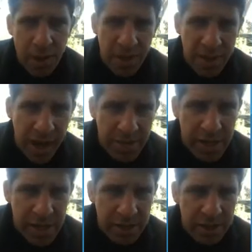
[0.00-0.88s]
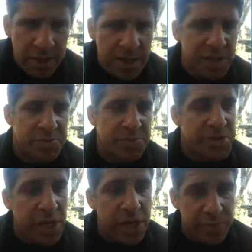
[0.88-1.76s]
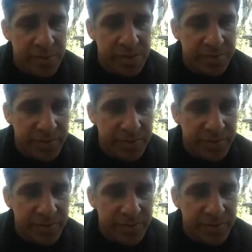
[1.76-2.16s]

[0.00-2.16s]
Anatomy is metonymy.